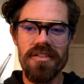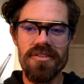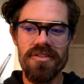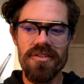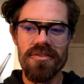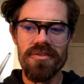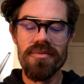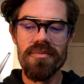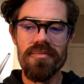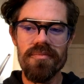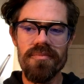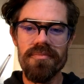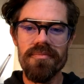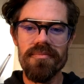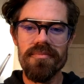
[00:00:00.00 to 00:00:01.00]
So
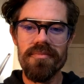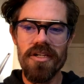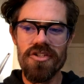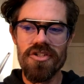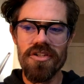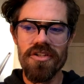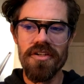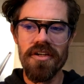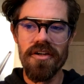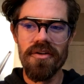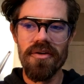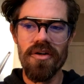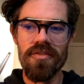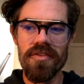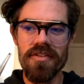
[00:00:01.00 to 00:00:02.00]
make sure you
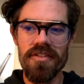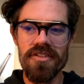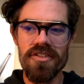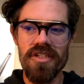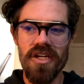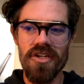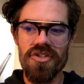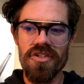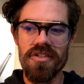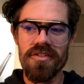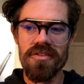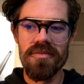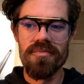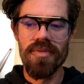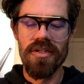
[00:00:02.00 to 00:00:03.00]
go over this
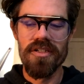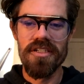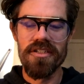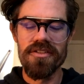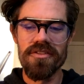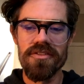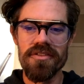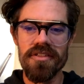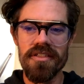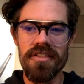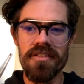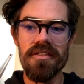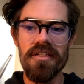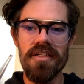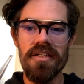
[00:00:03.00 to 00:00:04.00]
section particularly